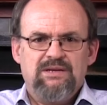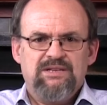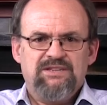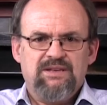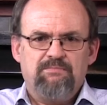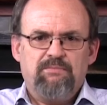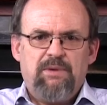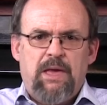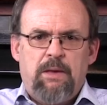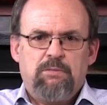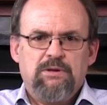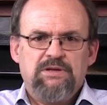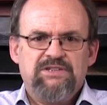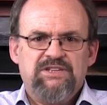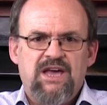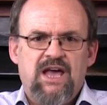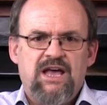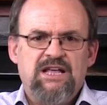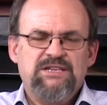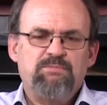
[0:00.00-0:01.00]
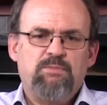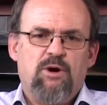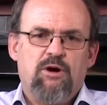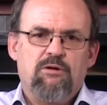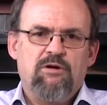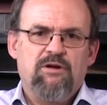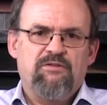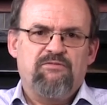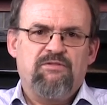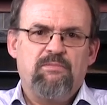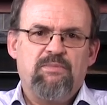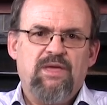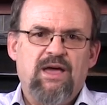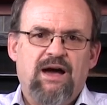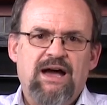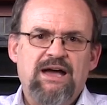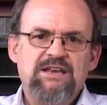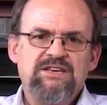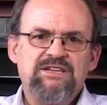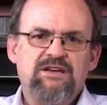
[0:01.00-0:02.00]
Some people say it's borrowed from the
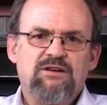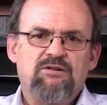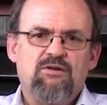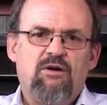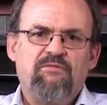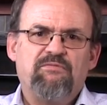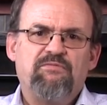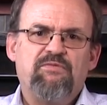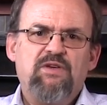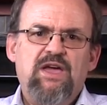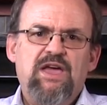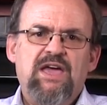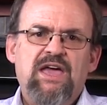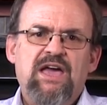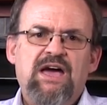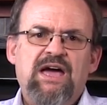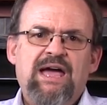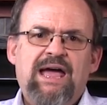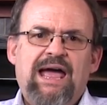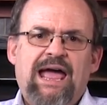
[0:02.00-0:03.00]
idea of the